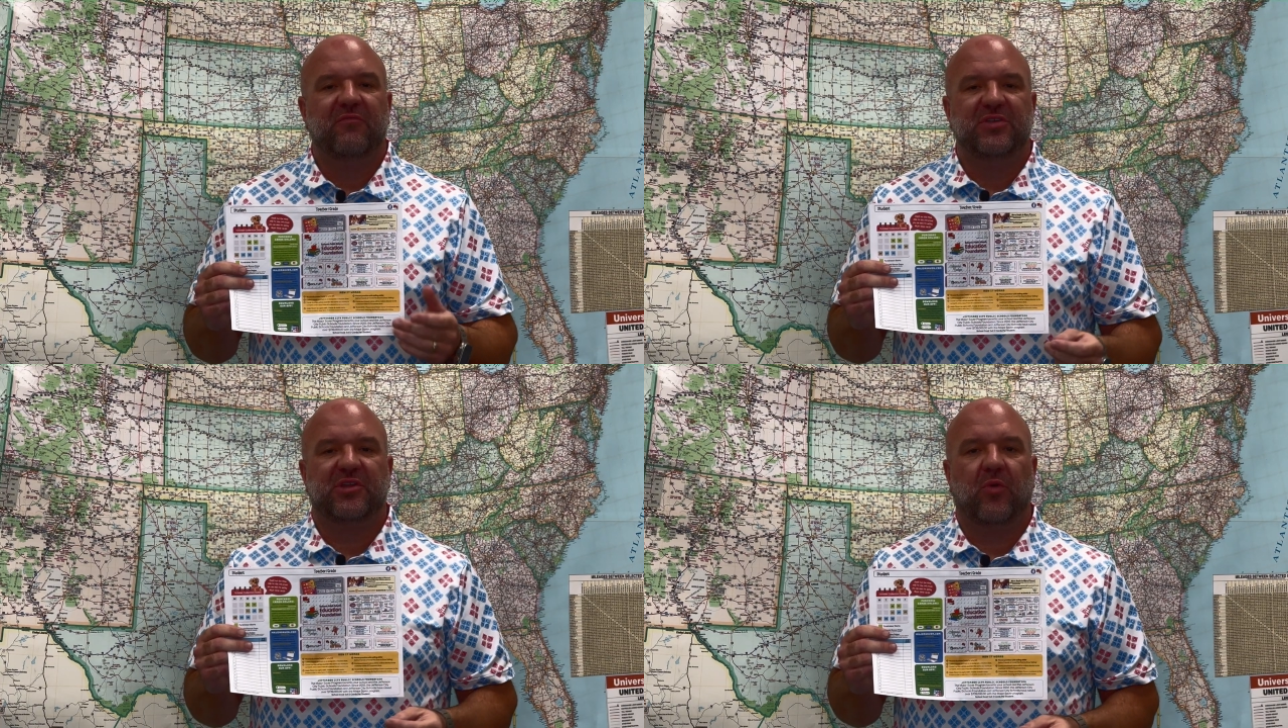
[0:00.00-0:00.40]

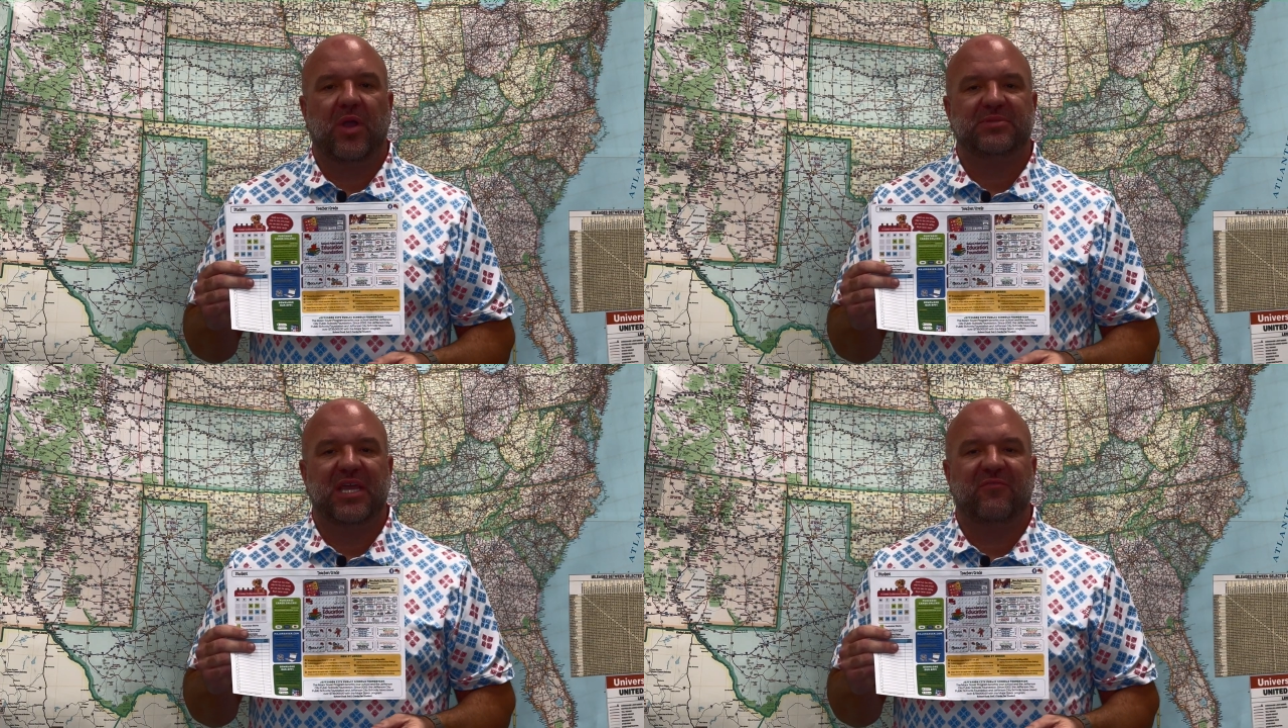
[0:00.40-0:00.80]
visit our
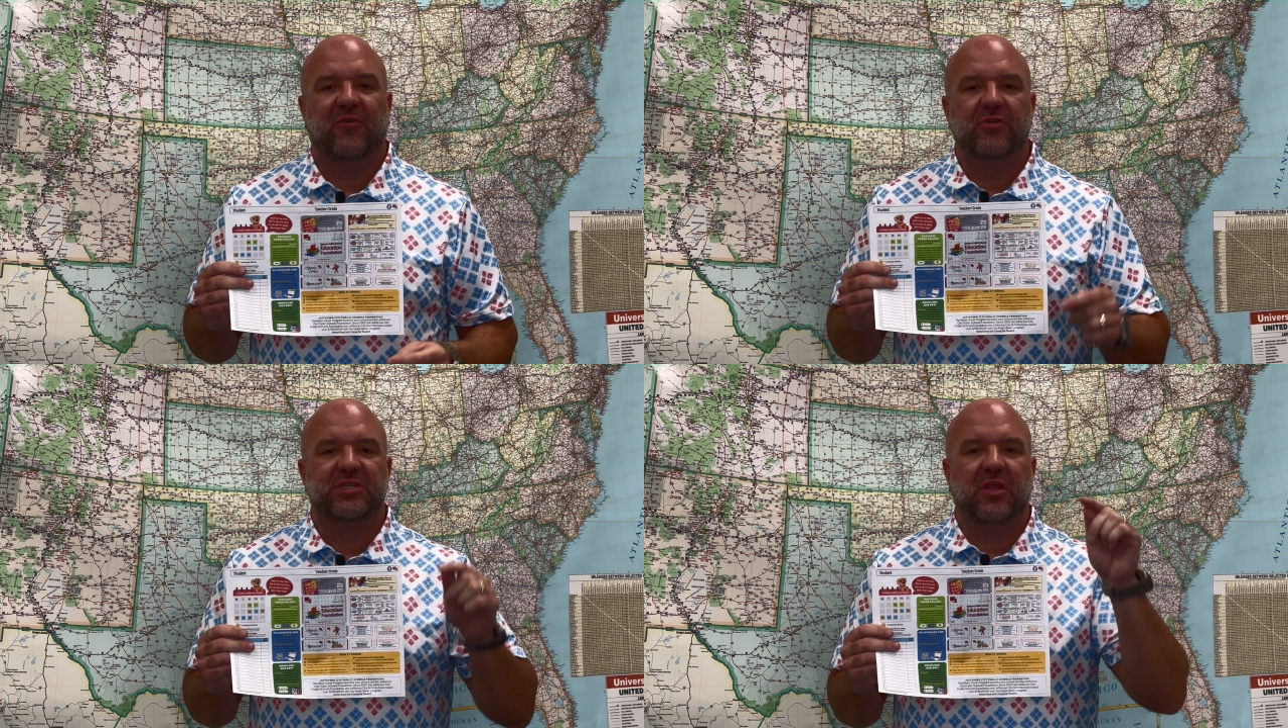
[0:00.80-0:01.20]
website
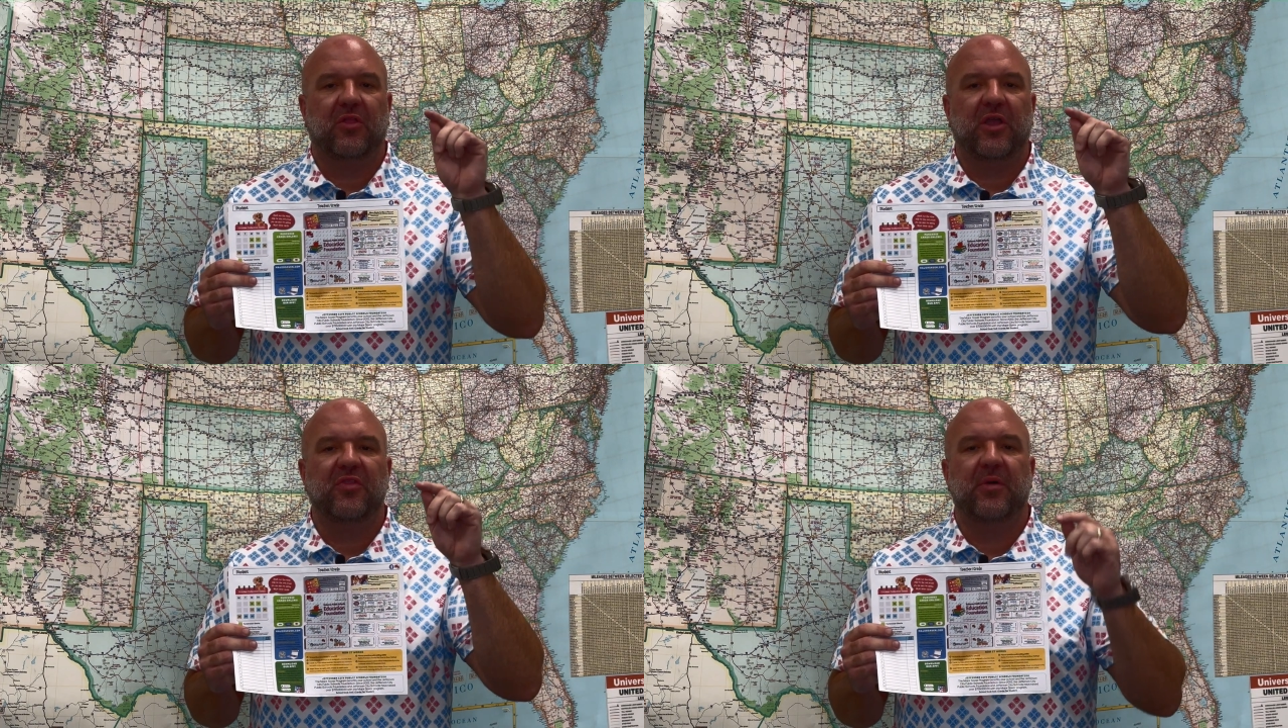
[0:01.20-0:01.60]
first and
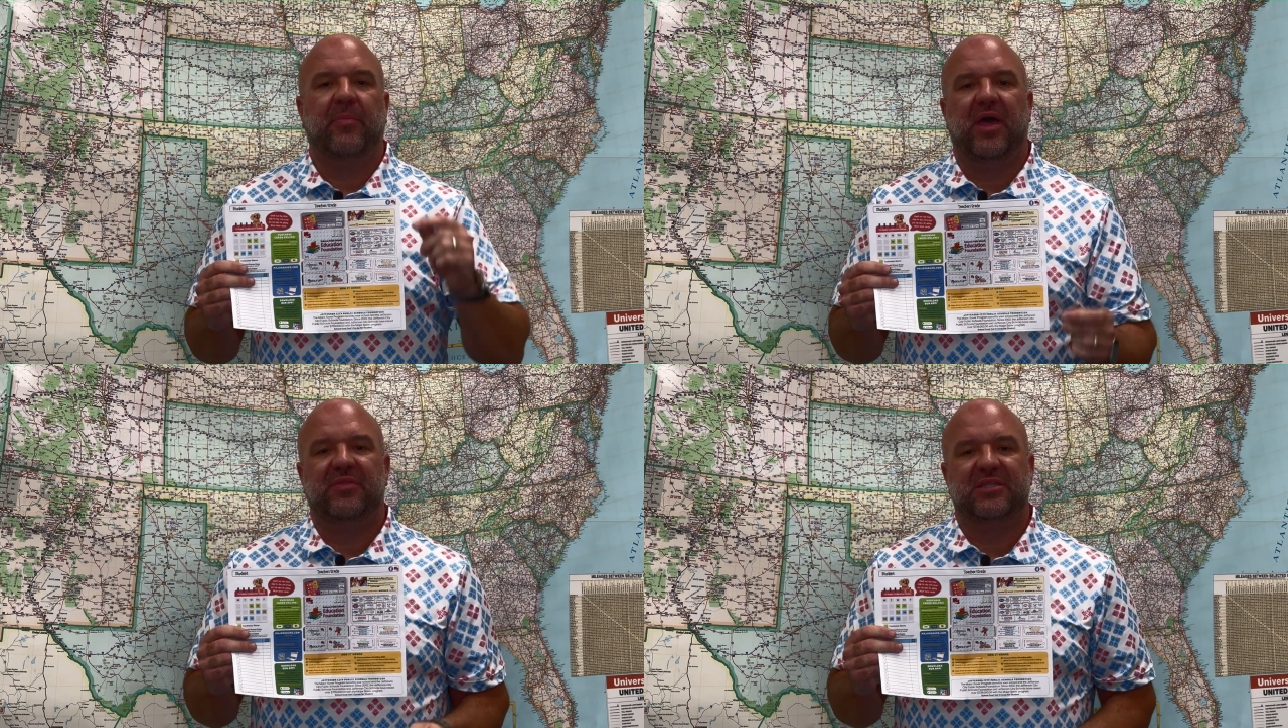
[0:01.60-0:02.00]
click on the
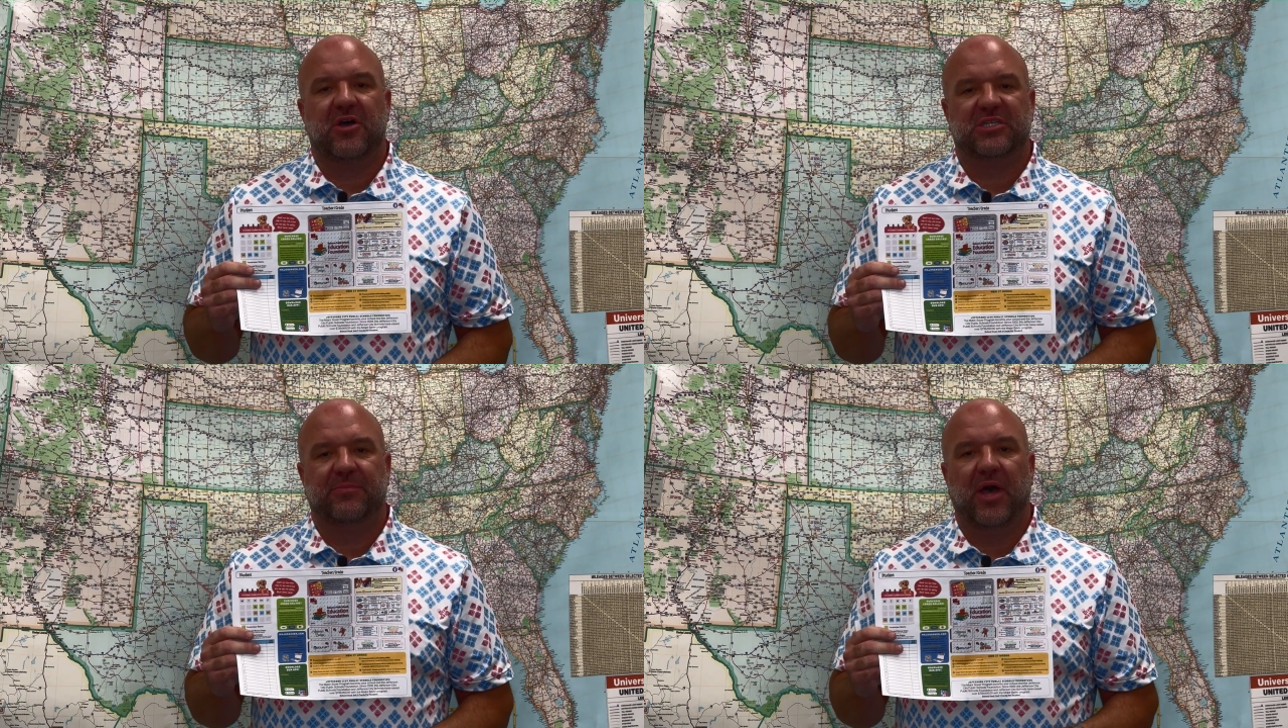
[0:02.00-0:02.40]
button that
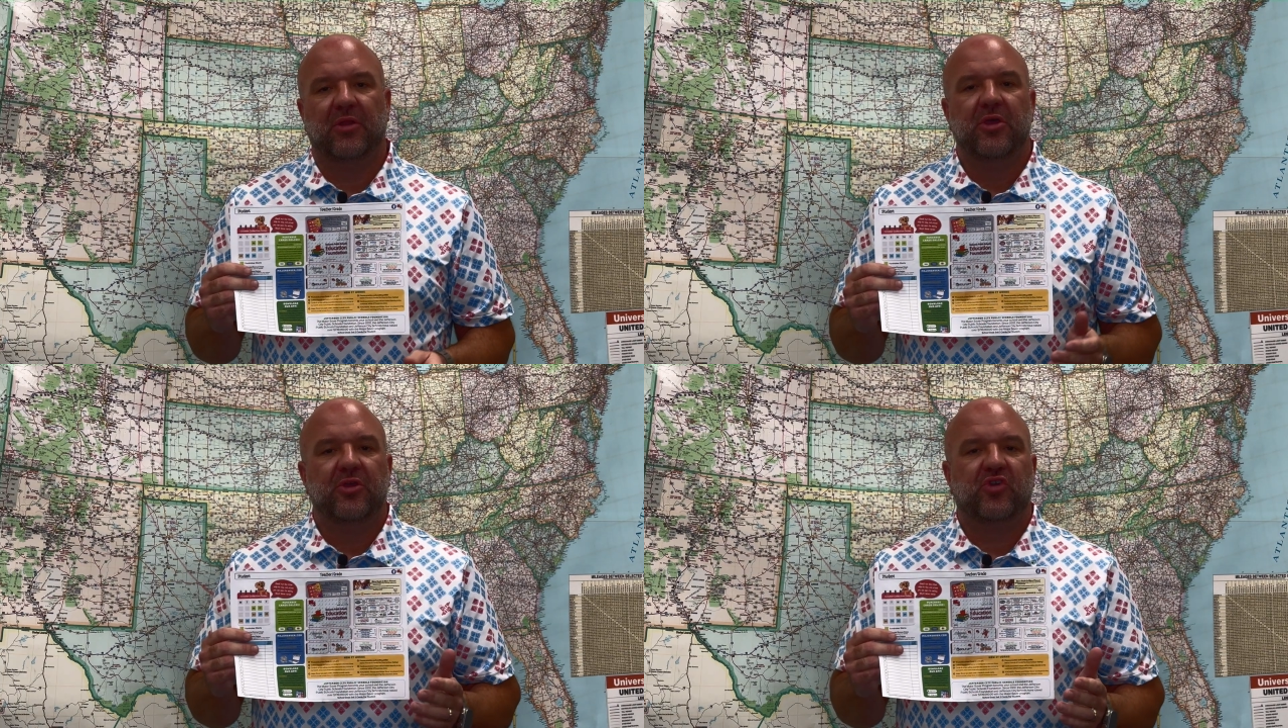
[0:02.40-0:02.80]
talks about